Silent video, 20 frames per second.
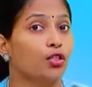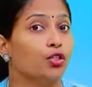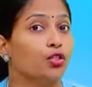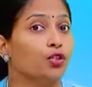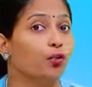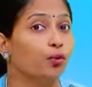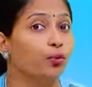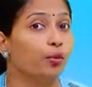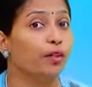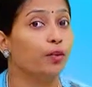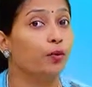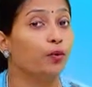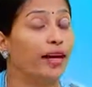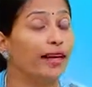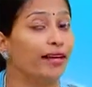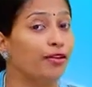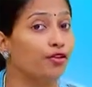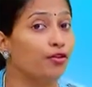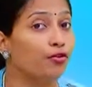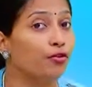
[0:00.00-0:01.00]
Scooby
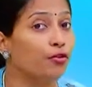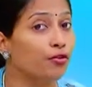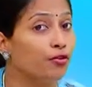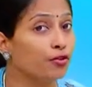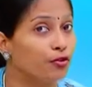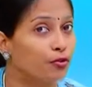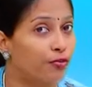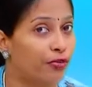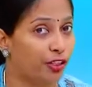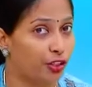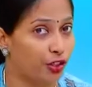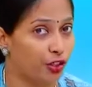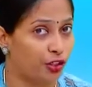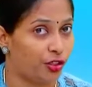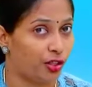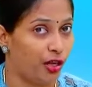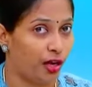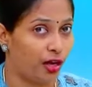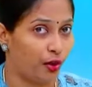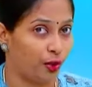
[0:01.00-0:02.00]
went to fetch
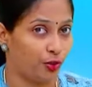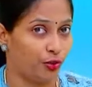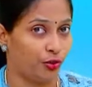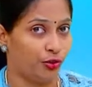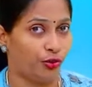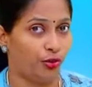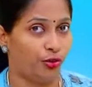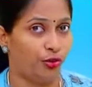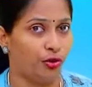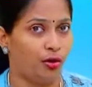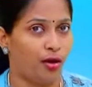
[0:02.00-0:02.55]
it out.